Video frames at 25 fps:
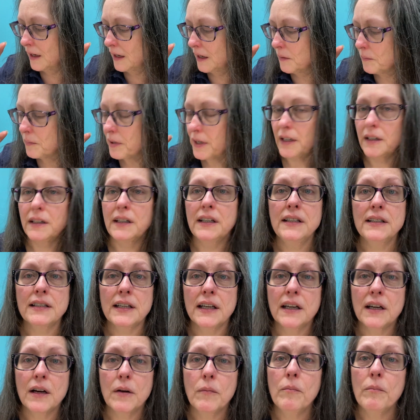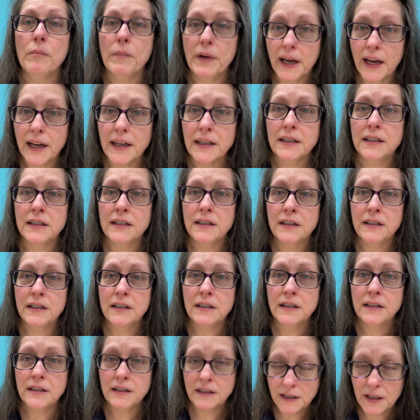But at least they come back
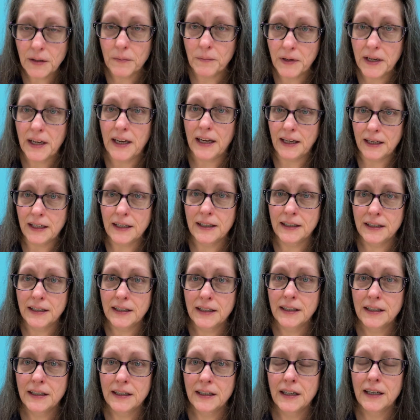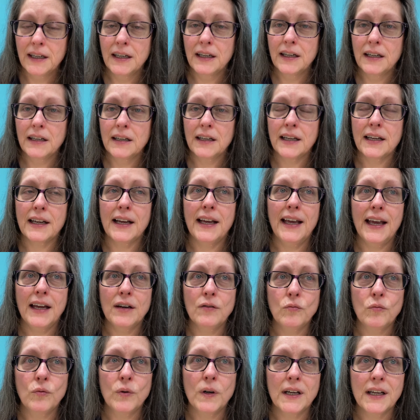to me. Like I had
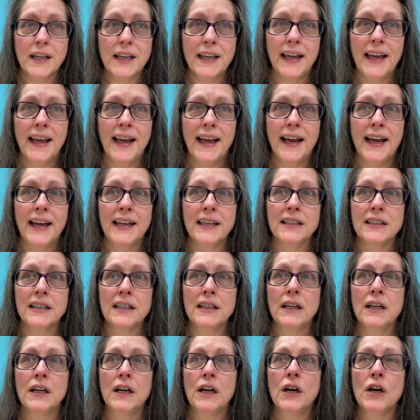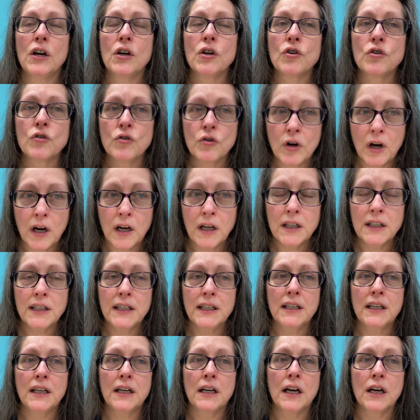one cat
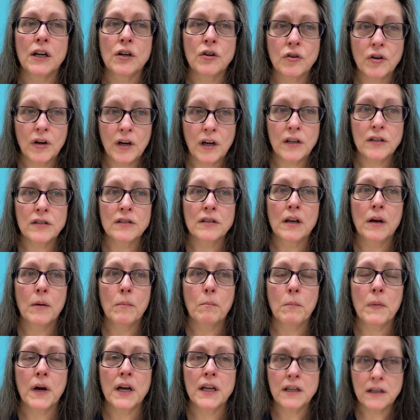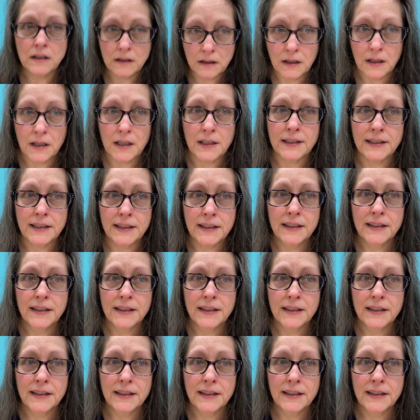crawling across my yard,